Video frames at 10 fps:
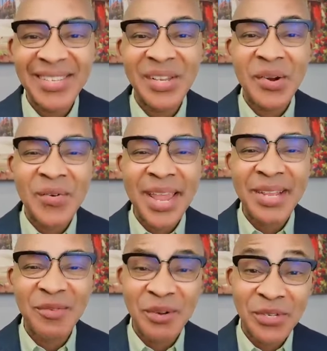It's a
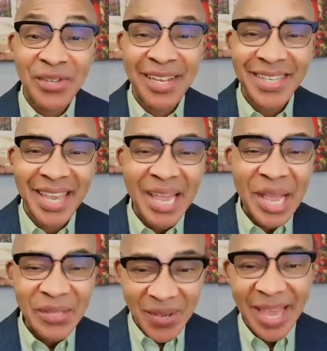great opportunity
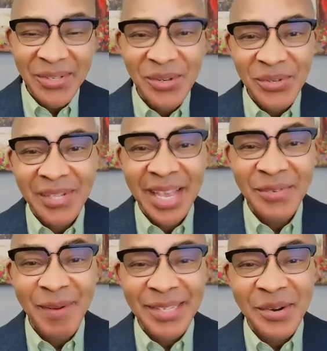to get you to
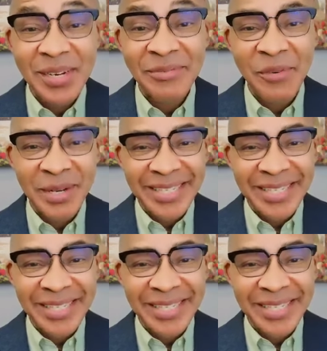this particular